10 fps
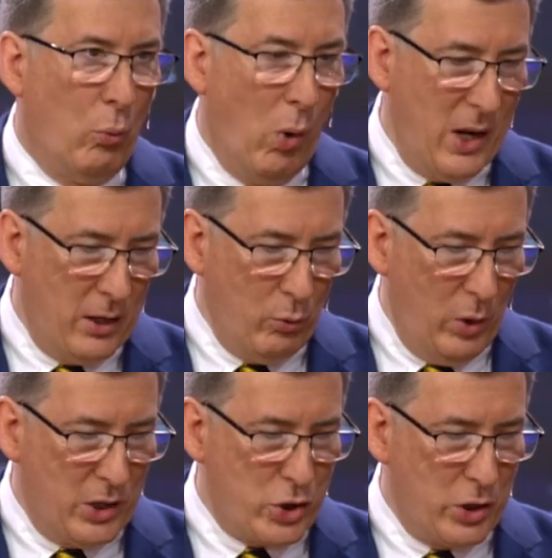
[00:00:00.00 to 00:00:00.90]
One in
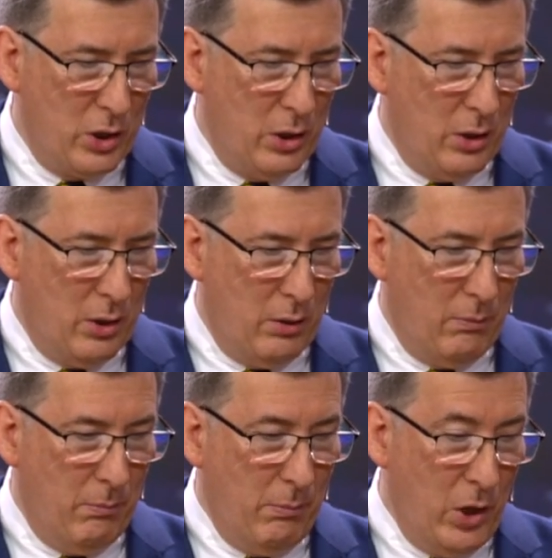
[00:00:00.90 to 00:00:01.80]
which
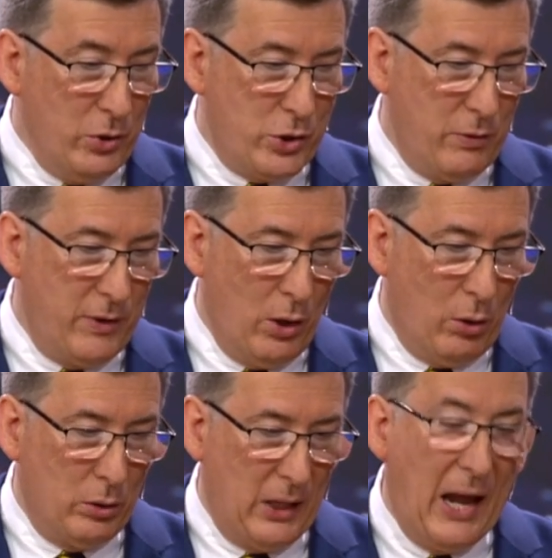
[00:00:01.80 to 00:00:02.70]
most of the old